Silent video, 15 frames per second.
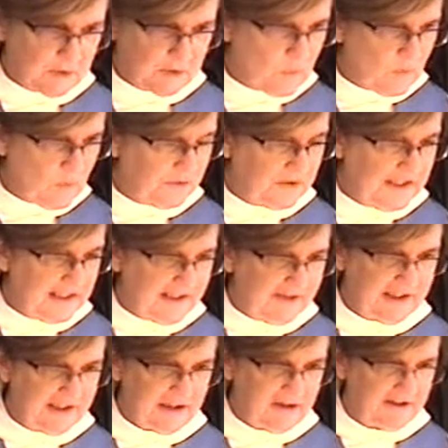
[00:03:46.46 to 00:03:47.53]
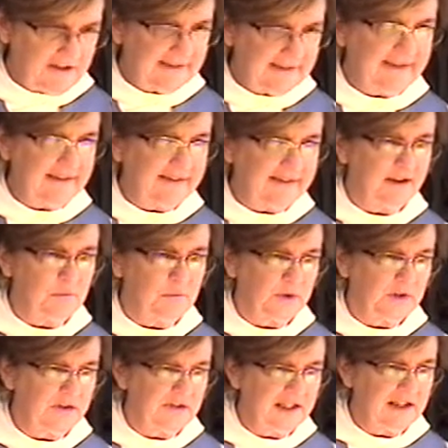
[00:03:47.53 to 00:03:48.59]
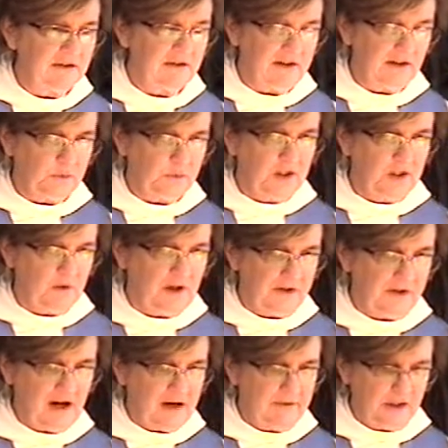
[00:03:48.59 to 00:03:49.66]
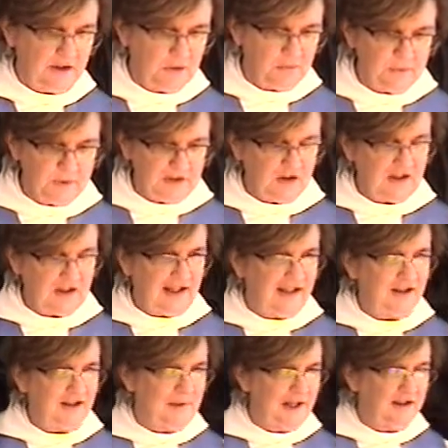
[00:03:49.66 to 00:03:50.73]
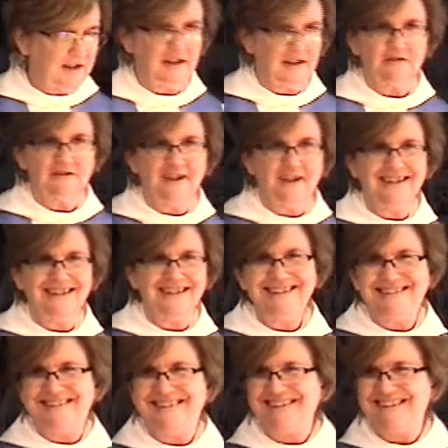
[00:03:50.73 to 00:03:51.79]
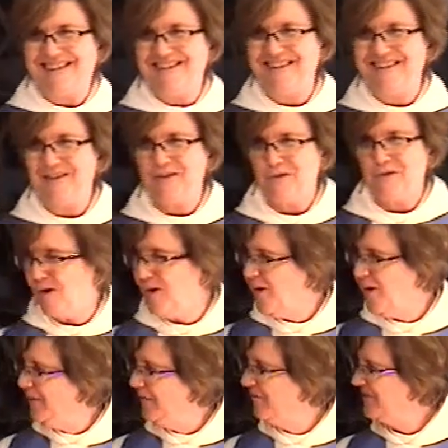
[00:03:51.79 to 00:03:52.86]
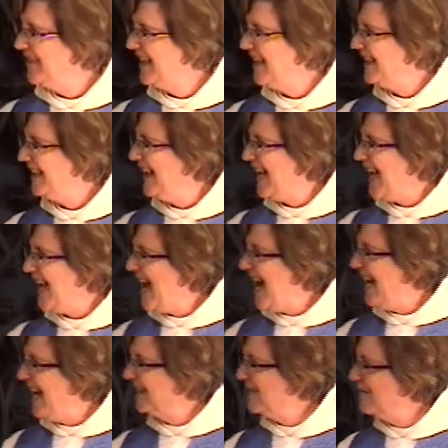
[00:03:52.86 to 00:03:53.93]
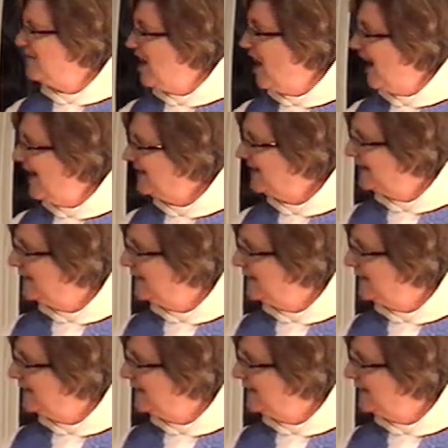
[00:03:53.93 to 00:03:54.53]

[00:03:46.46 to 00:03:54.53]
are wondering, given the events in San Bernardino this week, whether I'm going to preach again about gun violence and gun control. And I'm not,